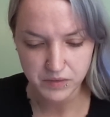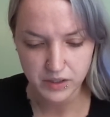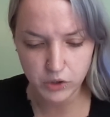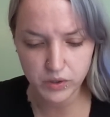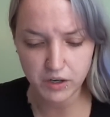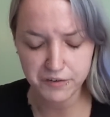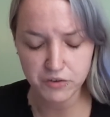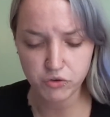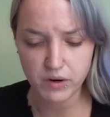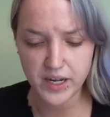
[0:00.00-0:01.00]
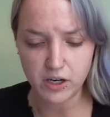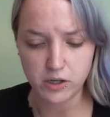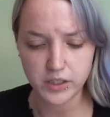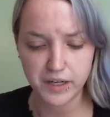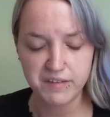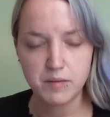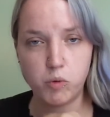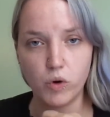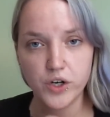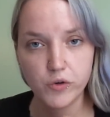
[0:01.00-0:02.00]
You can also try online
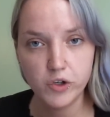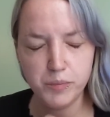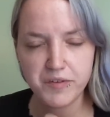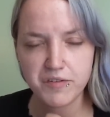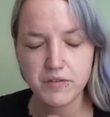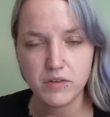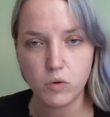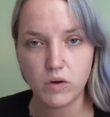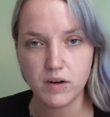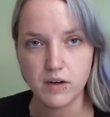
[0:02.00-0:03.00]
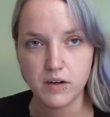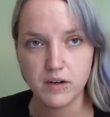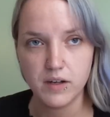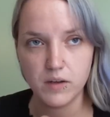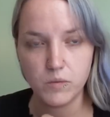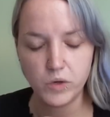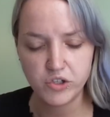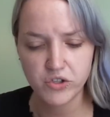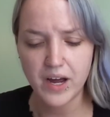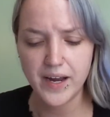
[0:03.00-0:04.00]
support groups,
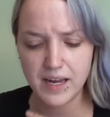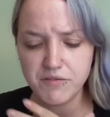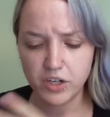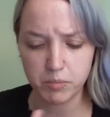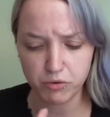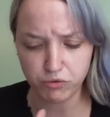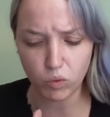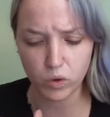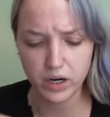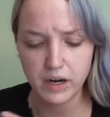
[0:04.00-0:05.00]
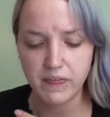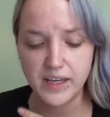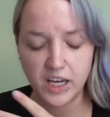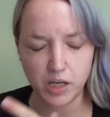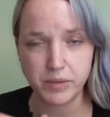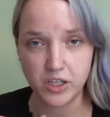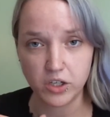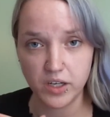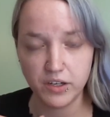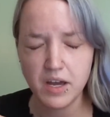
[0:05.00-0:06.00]
which I have done before, and they can be
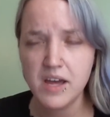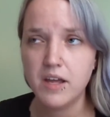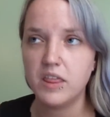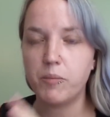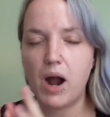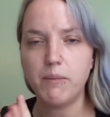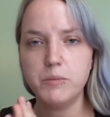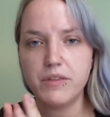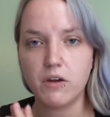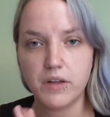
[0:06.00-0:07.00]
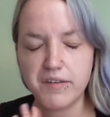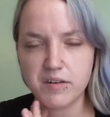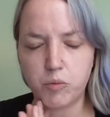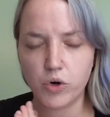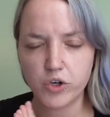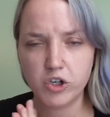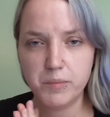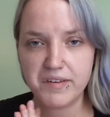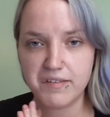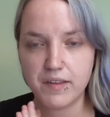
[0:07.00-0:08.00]
good. The problem with online support
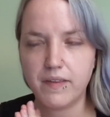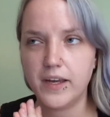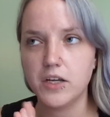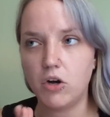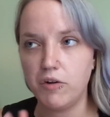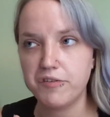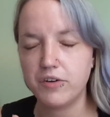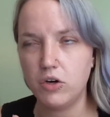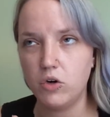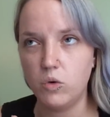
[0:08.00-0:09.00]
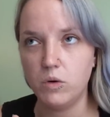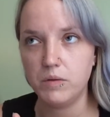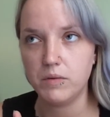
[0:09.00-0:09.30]
groups is that they can also,